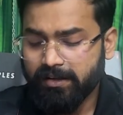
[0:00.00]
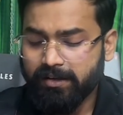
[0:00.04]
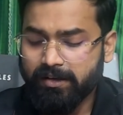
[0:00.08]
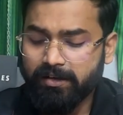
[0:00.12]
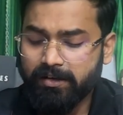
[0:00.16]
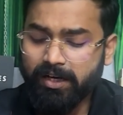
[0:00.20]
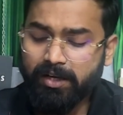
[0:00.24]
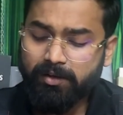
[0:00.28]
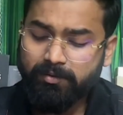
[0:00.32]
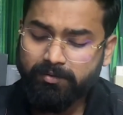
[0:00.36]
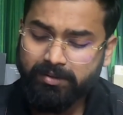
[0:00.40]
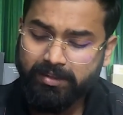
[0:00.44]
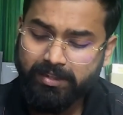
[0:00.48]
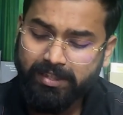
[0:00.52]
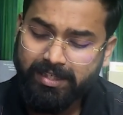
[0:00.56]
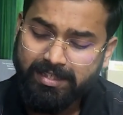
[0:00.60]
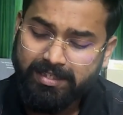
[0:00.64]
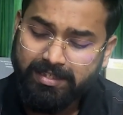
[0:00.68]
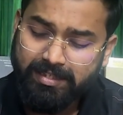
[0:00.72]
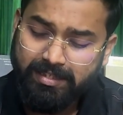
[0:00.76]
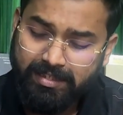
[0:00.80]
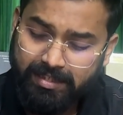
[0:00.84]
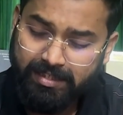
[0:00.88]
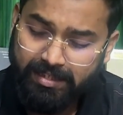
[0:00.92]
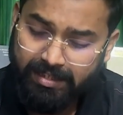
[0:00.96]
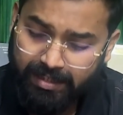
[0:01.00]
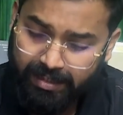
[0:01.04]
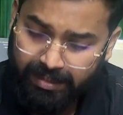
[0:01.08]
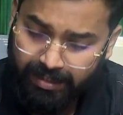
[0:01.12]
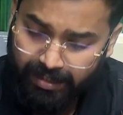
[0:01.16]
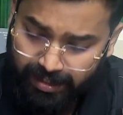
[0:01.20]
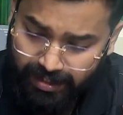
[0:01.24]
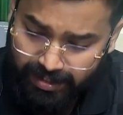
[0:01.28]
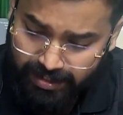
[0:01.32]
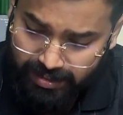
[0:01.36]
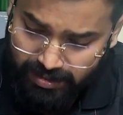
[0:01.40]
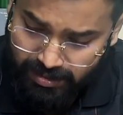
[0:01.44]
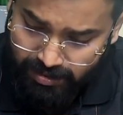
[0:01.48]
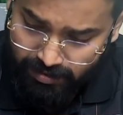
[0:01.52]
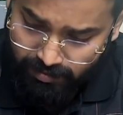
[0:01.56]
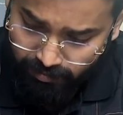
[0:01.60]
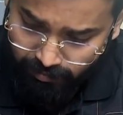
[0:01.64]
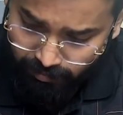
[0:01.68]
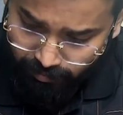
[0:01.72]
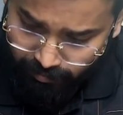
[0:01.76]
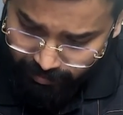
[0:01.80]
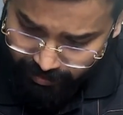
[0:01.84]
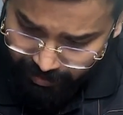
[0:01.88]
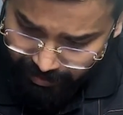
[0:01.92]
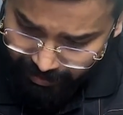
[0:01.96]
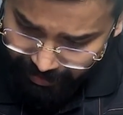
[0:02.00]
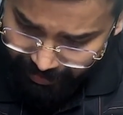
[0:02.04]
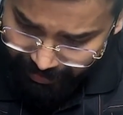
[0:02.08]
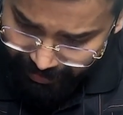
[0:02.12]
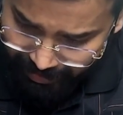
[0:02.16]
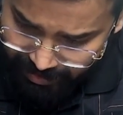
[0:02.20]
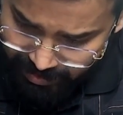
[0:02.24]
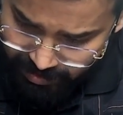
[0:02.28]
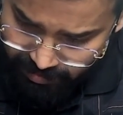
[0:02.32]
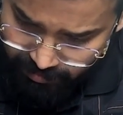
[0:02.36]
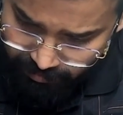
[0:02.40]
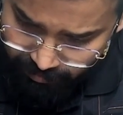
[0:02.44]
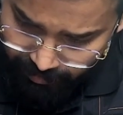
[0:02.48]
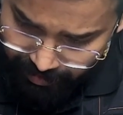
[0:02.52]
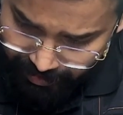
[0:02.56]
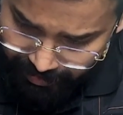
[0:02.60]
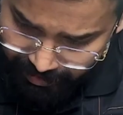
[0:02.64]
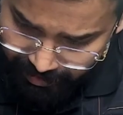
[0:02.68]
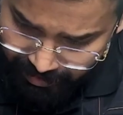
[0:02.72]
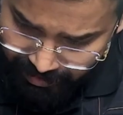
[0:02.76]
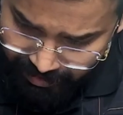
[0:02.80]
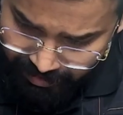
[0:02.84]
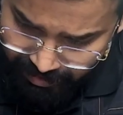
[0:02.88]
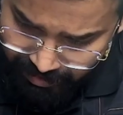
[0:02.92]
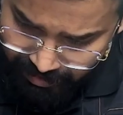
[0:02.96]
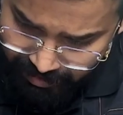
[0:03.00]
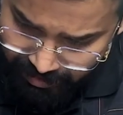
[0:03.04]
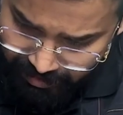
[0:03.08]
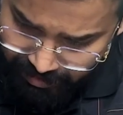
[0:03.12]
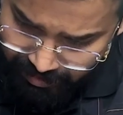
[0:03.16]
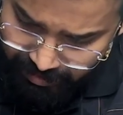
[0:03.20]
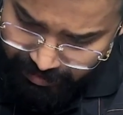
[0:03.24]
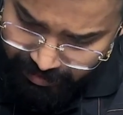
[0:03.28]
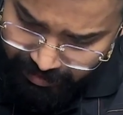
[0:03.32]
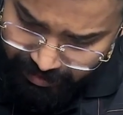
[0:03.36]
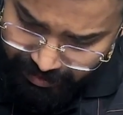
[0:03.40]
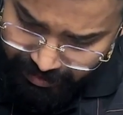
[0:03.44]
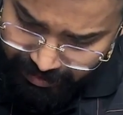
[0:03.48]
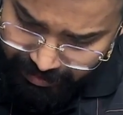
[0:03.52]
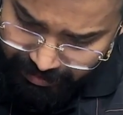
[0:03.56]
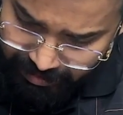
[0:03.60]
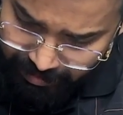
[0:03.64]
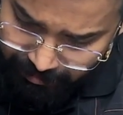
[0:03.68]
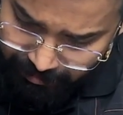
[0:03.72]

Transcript: Now, this is the case when in the